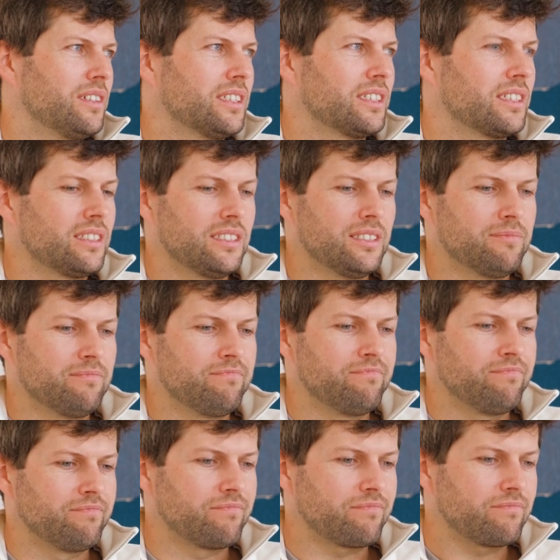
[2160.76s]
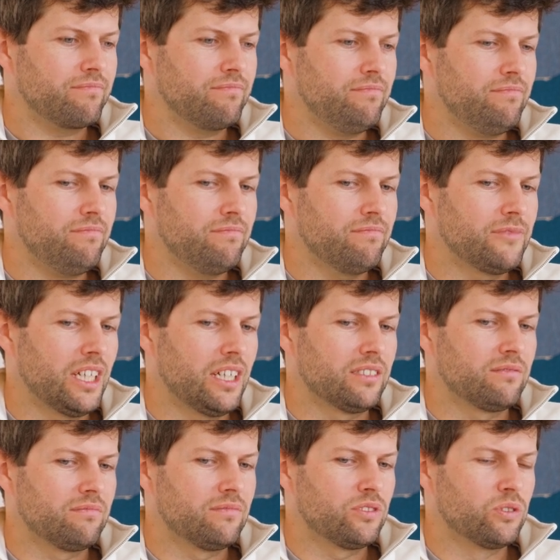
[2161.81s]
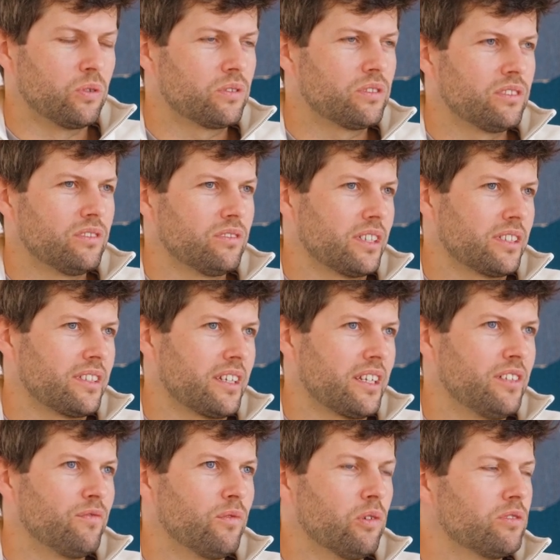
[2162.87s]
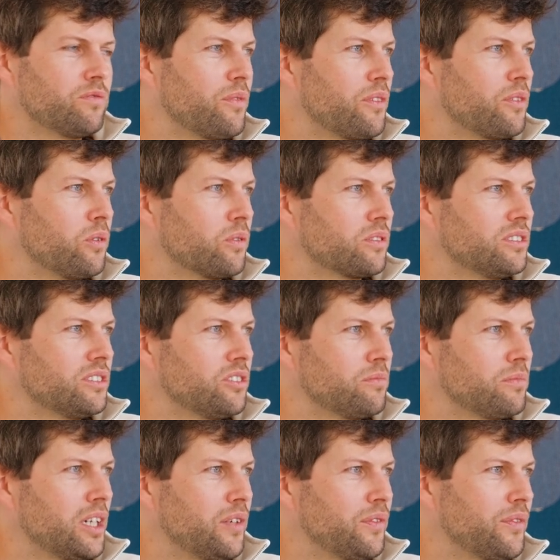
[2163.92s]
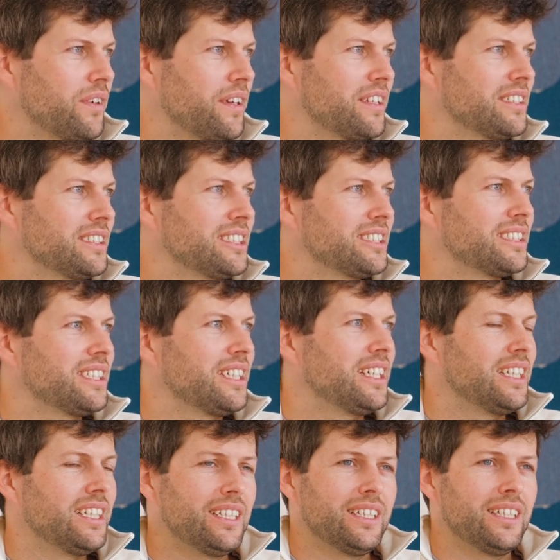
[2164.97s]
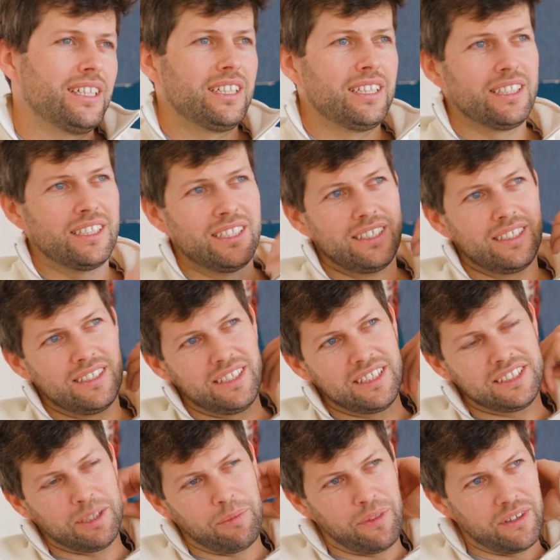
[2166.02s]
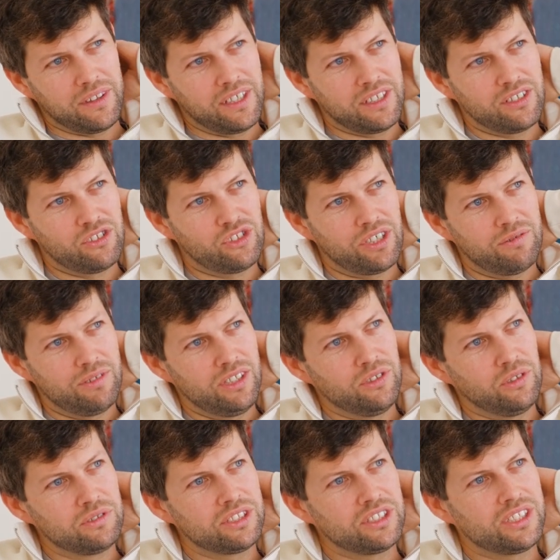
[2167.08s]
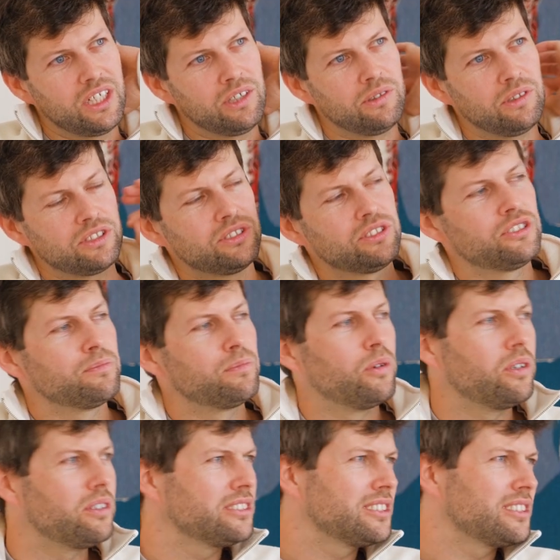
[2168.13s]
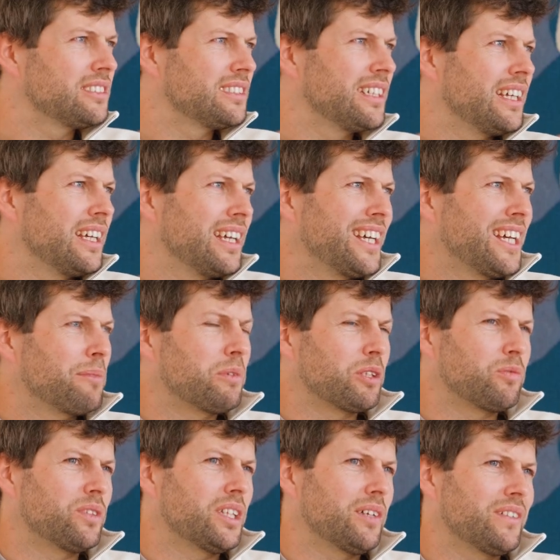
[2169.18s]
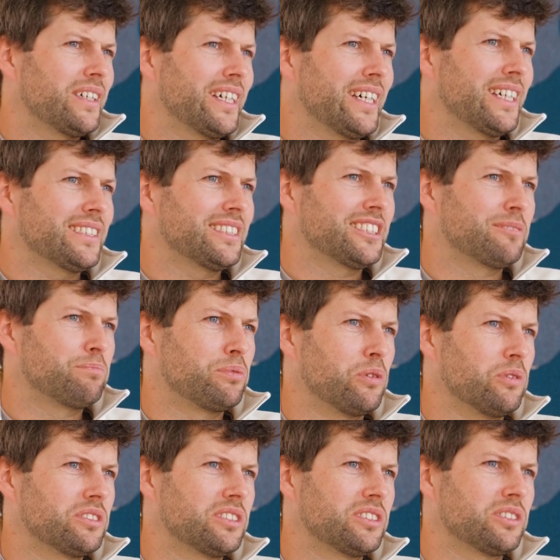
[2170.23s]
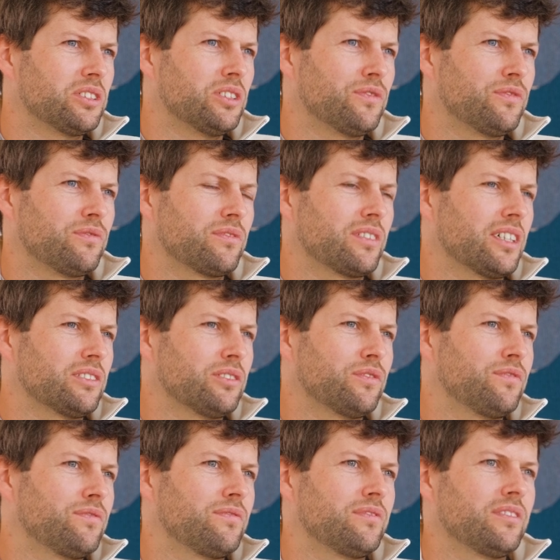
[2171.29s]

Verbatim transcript: like, um, yeah, token, like they can vote with tokens on behalf of others. Uh, that's something that in general Gnosis DAO also supports, but we never had this process of kind of